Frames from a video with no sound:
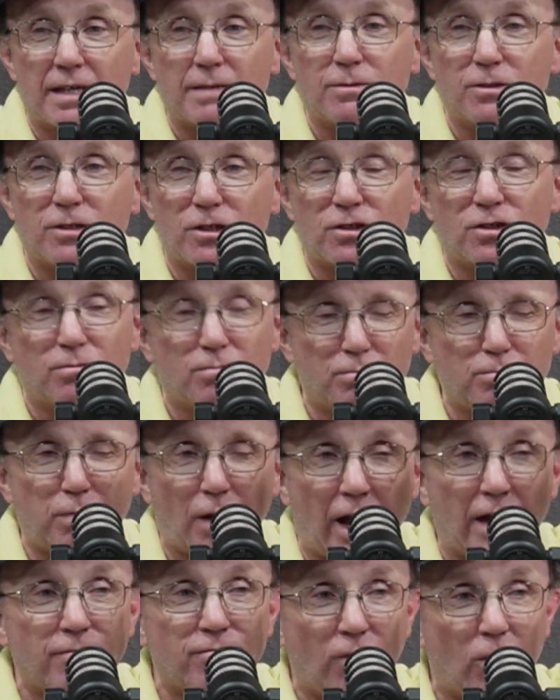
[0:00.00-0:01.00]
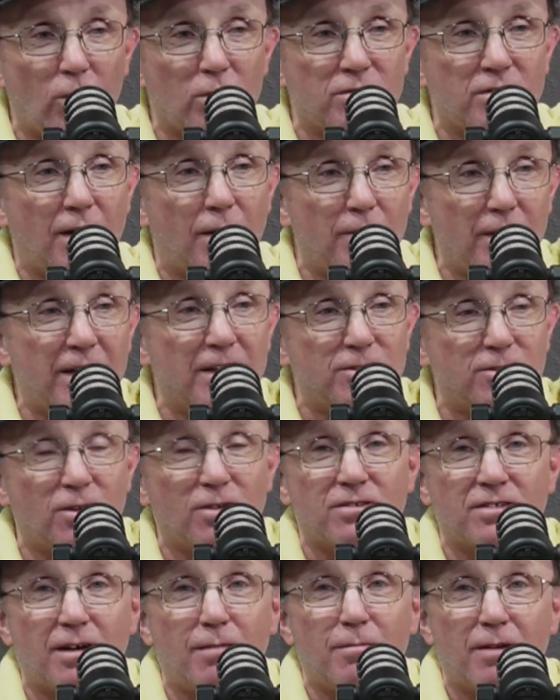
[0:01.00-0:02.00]
like if you just blindfolded somebody and
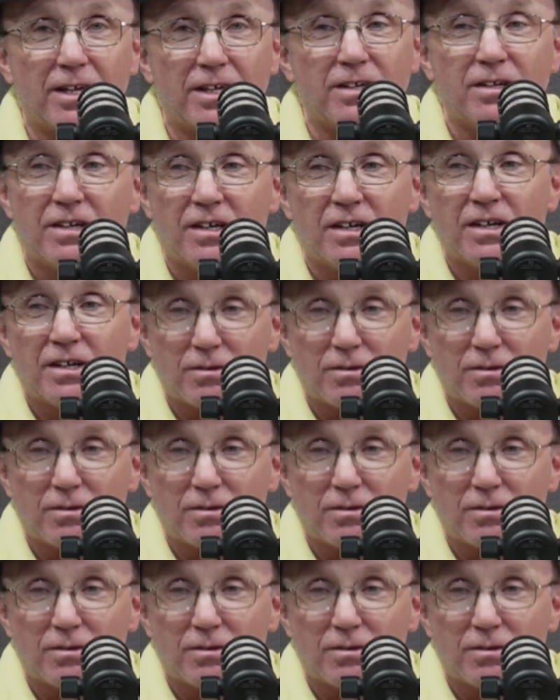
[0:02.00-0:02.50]
took somebody,